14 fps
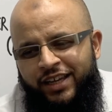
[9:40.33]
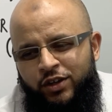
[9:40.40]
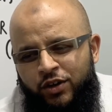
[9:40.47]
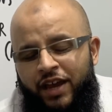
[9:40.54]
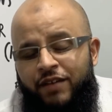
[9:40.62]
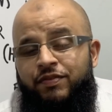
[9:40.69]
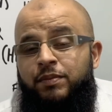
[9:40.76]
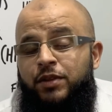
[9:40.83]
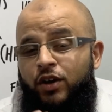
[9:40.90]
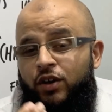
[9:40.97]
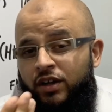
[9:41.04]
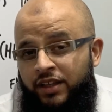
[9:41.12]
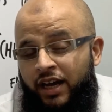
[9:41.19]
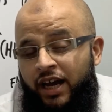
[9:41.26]
You give them the,
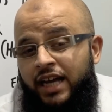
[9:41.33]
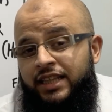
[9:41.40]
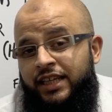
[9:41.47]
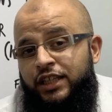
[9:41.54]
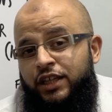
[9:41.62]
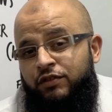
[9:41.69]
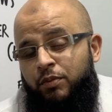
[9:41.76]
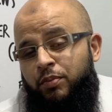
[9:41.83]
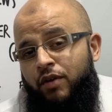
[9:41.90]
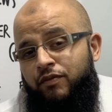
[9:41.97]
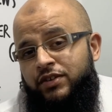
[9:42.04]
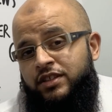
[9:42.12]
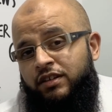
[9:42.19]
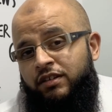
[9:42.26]
the hadith of the
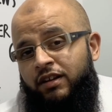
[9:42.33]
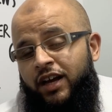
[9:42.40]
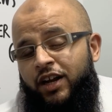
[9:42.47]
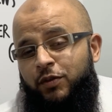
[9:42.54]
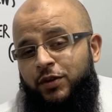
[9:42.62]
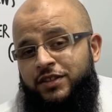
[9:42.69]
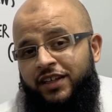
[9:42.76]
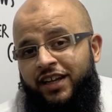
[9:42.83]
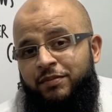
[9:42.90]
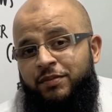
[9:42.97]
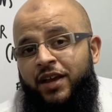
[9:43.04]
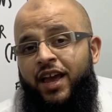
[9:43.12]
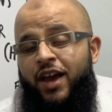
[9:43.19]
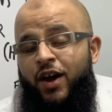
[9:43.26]
Prophet
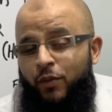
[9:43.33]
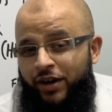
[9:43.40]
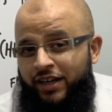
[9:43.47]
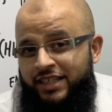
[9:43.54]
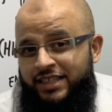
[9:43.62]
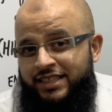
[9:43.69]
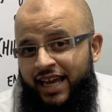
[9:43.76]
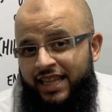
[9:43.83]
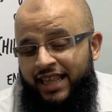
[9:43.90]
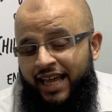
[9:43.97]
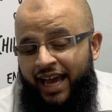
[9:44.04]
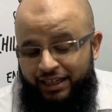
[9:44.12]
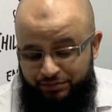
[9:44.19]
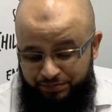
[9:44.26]
wasallam, where he said
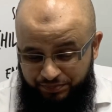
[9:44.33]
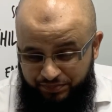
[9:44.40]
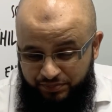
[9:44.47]
that,